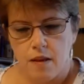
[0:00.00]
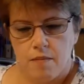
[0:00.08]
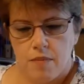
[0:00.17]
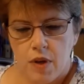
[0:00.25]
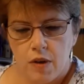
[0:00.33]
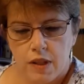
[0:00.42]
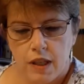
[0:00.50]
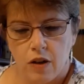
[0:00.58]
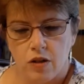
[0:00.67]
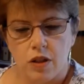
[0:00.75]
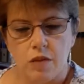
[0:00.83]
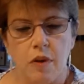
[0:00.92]
music
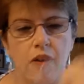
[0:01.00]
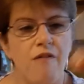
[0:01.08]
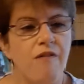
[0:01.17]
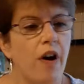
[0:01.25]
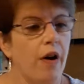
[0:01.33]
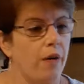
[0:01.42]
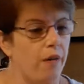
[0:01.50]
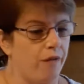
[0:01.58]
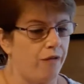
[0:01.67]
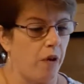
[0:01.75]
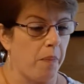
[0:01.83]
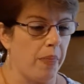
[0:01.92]
onto my phone
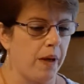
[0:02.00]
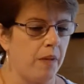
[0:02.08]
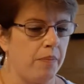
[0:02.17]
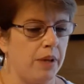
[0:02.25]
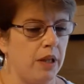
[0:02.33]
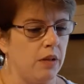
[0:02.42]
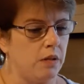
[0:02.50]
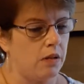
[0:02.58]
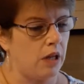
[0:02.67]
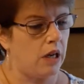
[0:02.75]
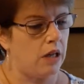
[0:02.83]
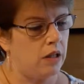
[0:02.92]
from the
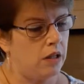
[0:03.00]
computer.